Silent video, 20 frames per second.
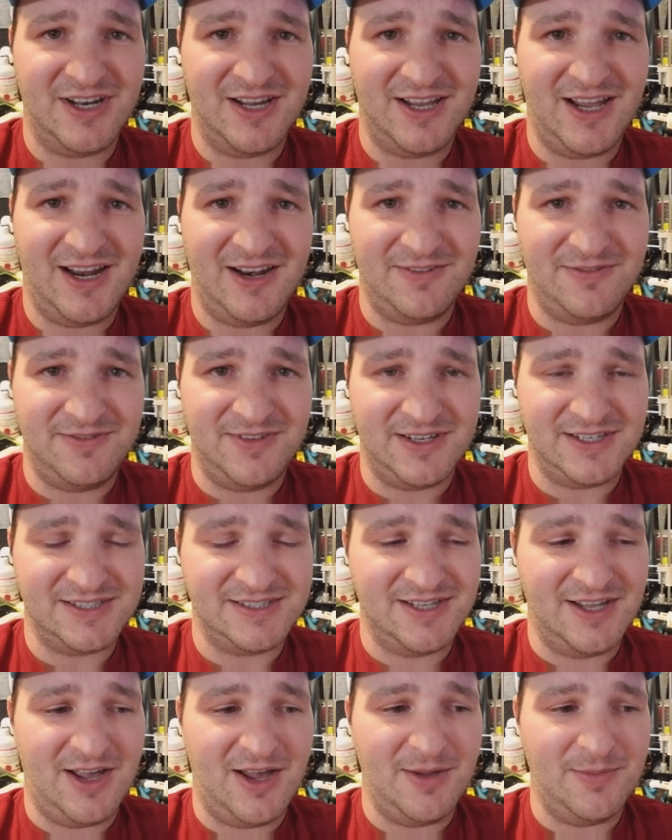I got it fixed
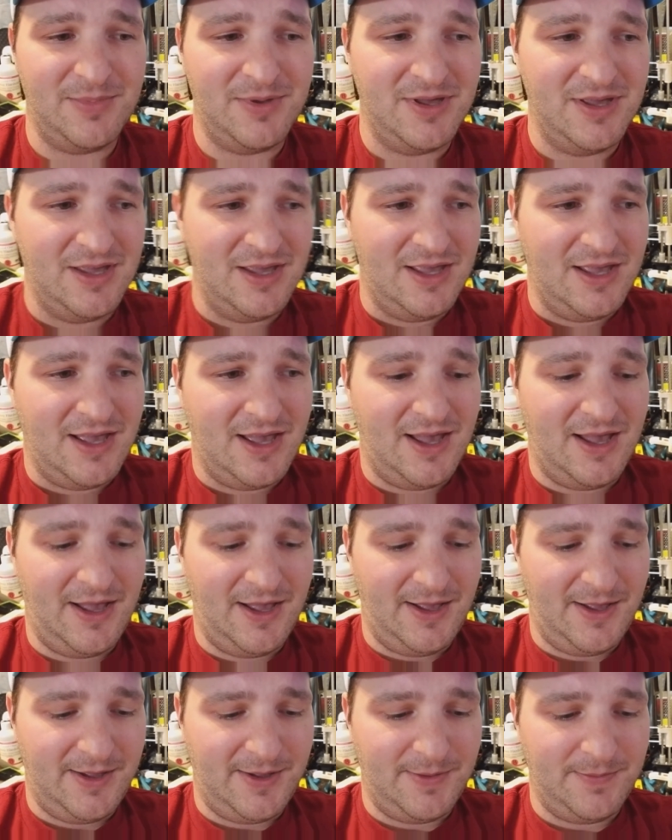up.
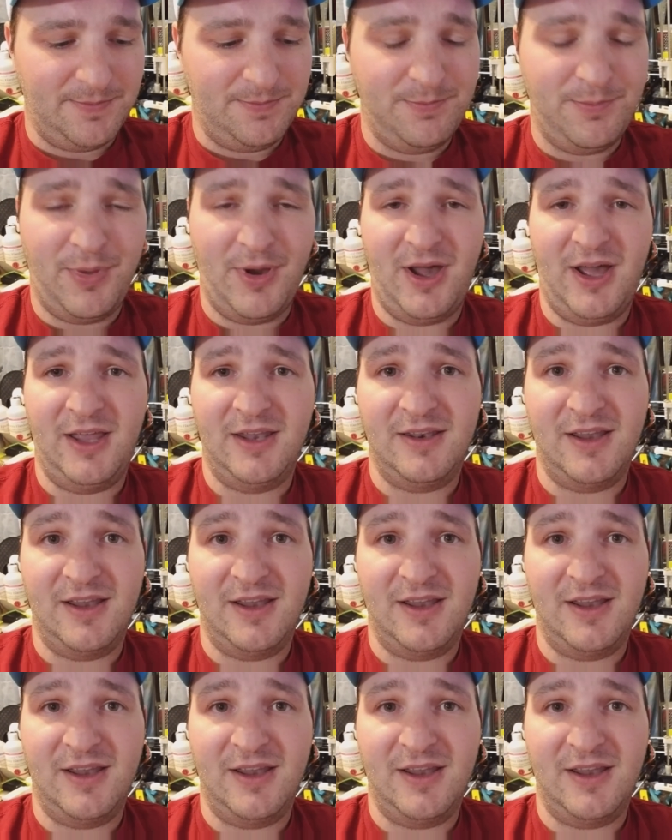But